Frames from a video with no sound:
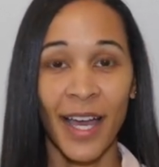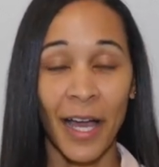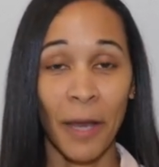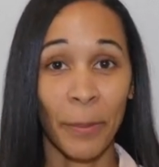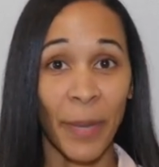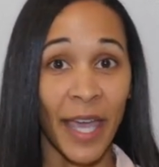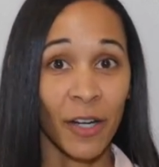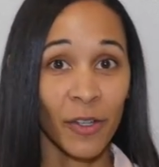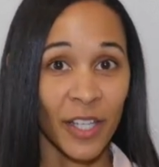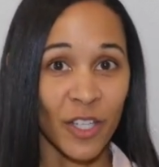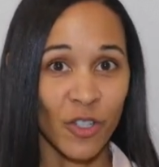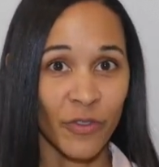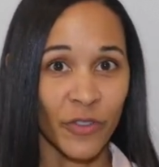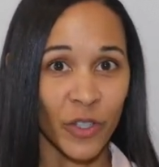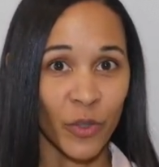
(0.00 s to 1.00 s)
A panel
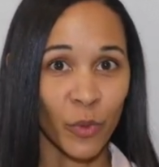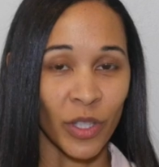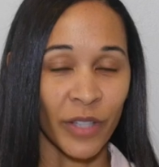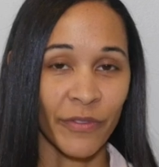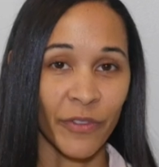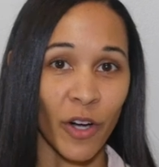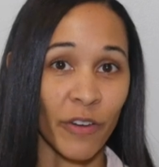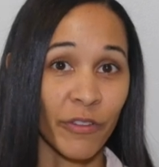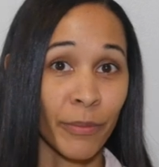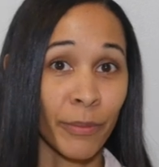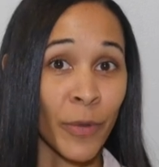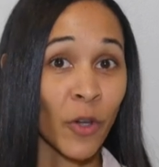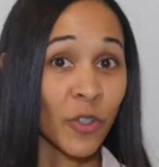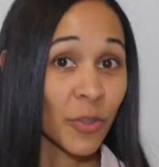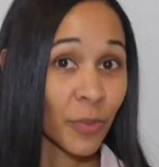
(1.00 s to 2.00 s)
interview will involve
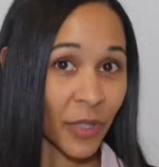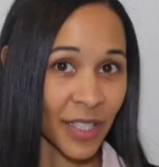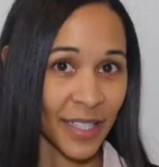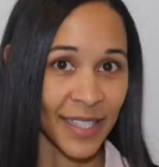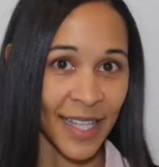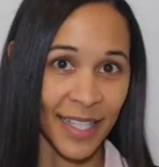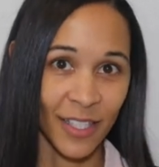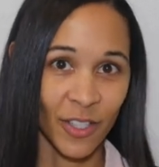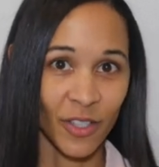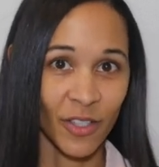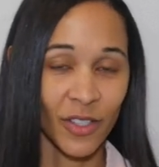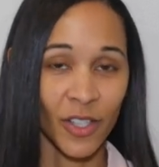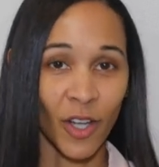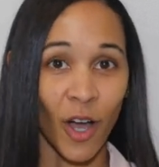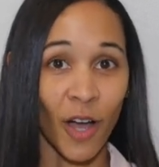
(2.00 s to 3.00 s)
multiple
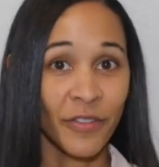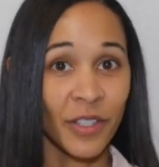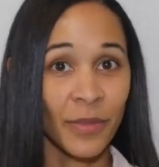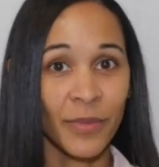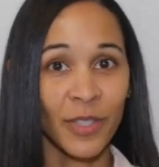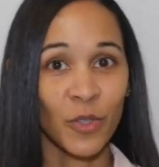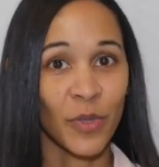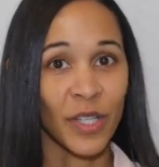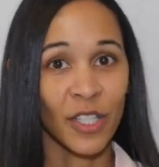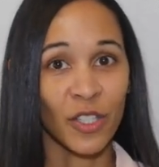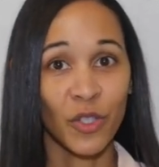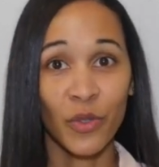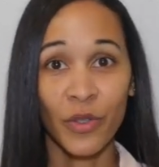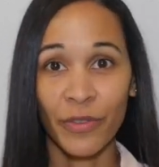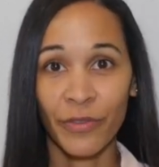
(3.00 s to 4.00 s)
assessors, often between
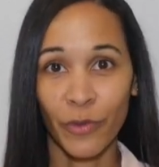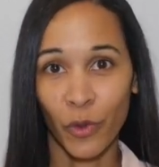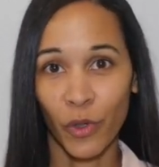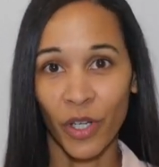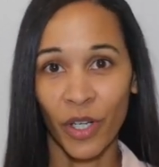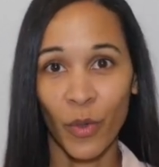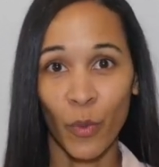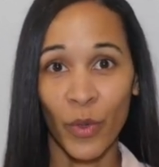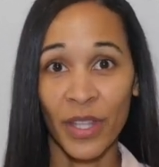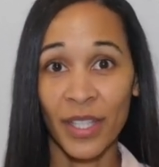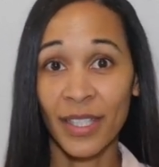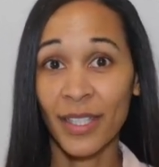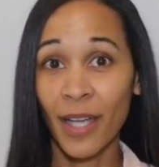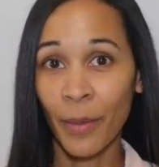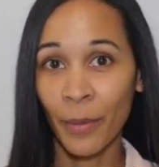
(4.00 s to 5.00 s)
two to four, with
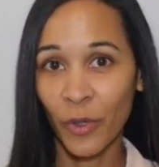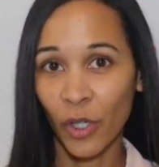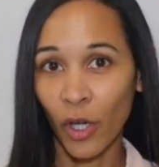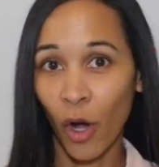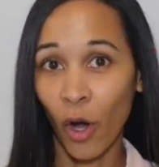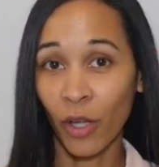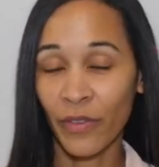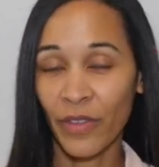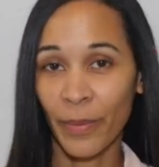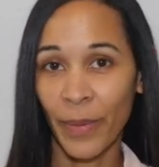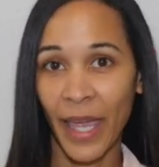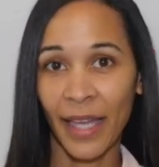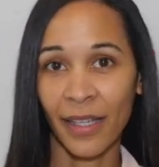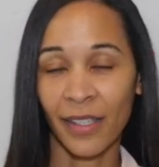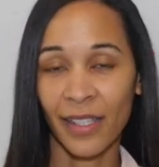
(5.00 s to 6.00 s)
some or all of the
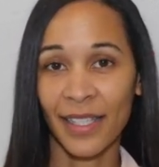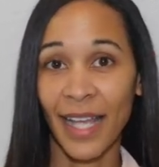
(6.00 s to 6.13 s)
panelists